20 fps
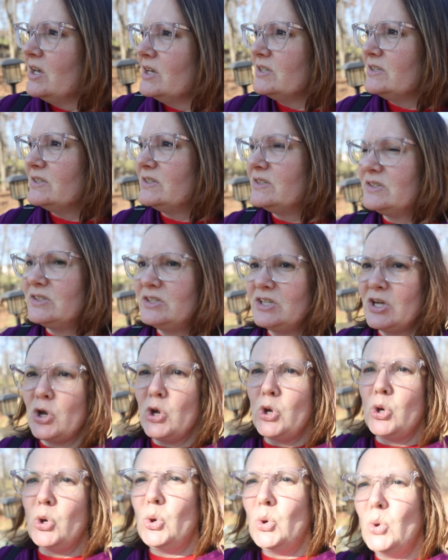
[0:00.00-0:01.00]

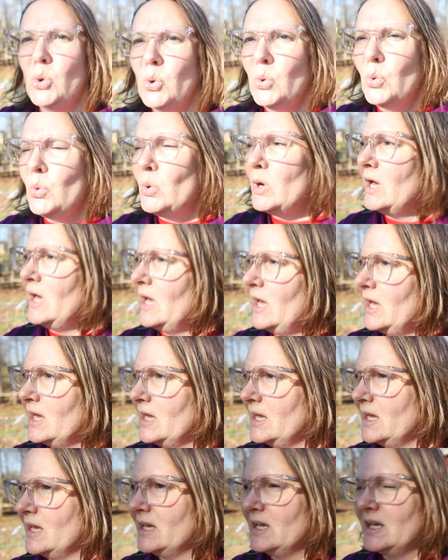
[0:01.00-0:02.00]
So,
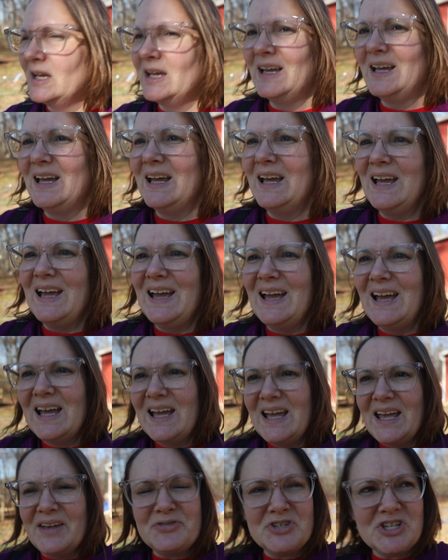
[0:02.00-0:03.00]

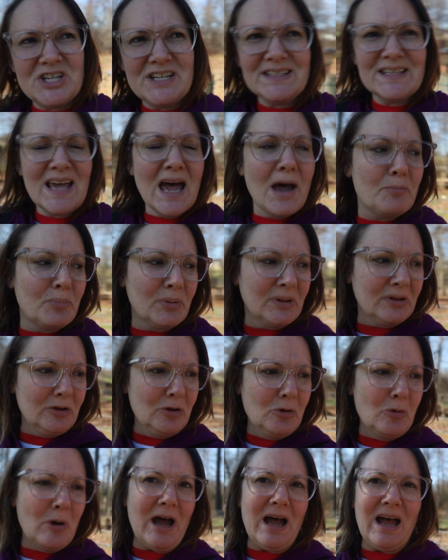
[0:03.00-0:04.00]
if she's got
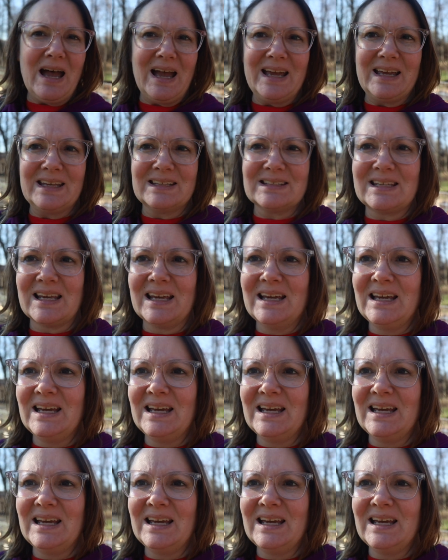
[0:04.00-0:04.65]
blue eyes,